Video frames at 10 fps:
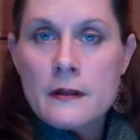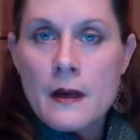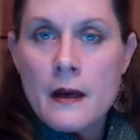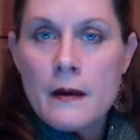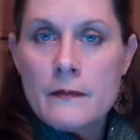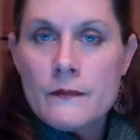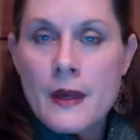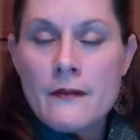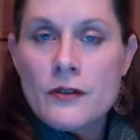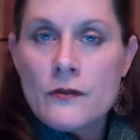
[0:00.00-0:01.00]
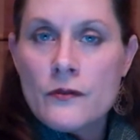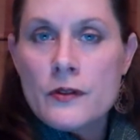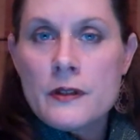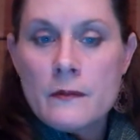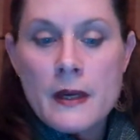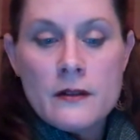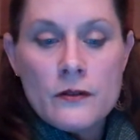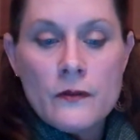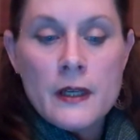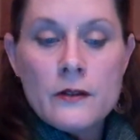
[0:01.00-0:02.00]
after the first
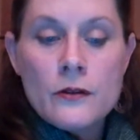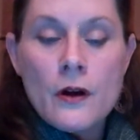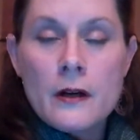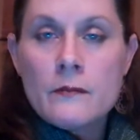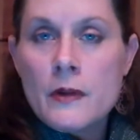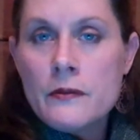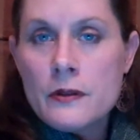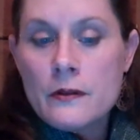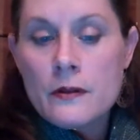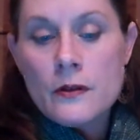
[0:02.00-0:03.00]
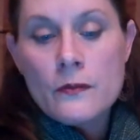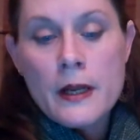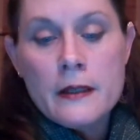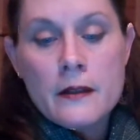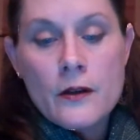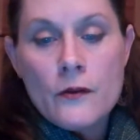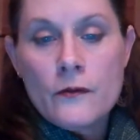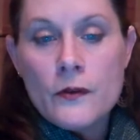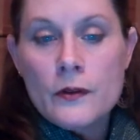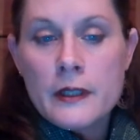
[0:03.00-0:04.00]
semester of kindergarten, most students are ready to go
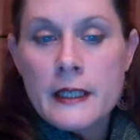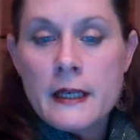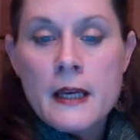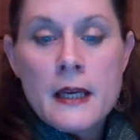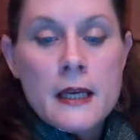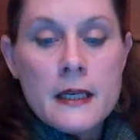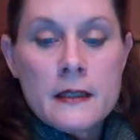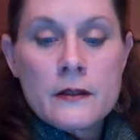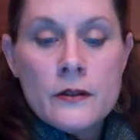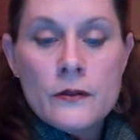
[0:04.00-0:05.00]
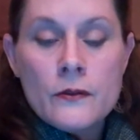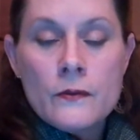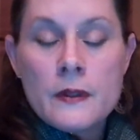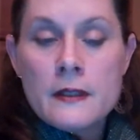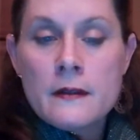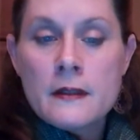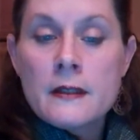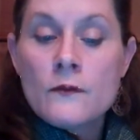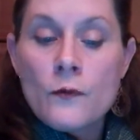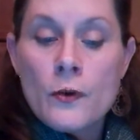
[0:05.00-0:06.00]
fully into
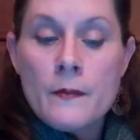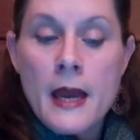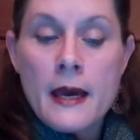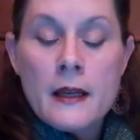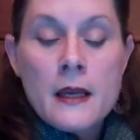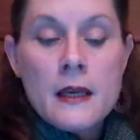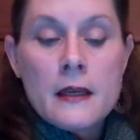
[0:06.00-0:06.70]
this format,